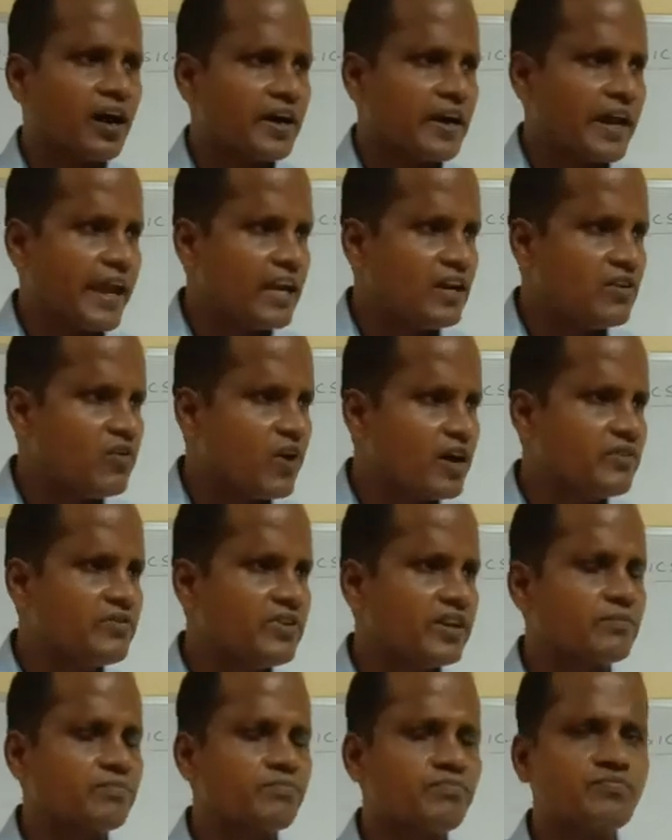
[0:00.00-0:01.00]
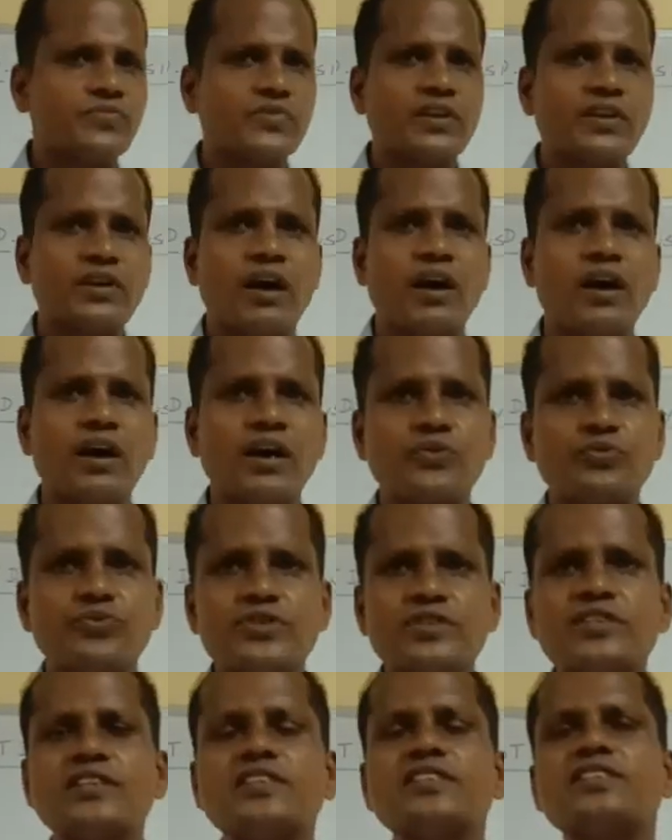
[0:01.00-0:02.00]
involving, or
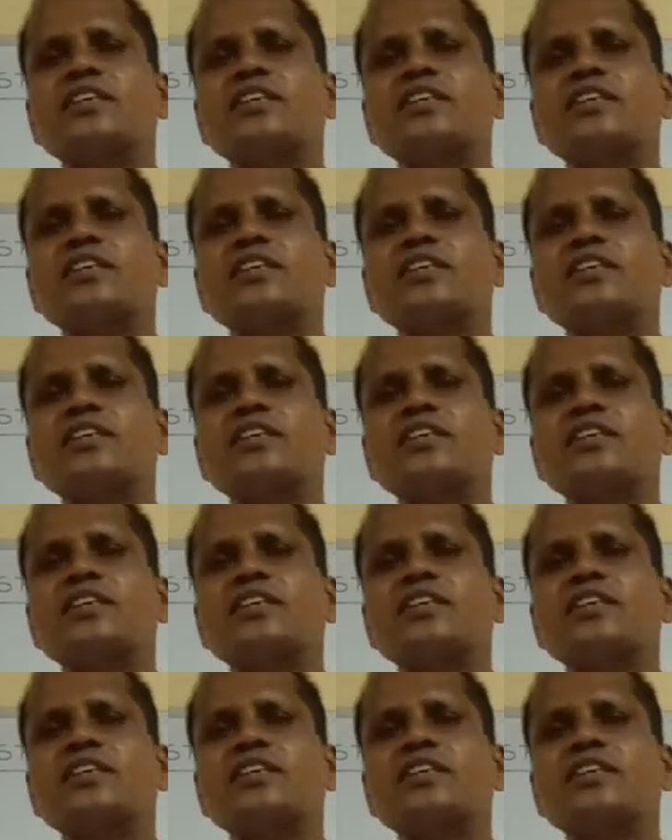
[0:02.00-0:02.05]
physics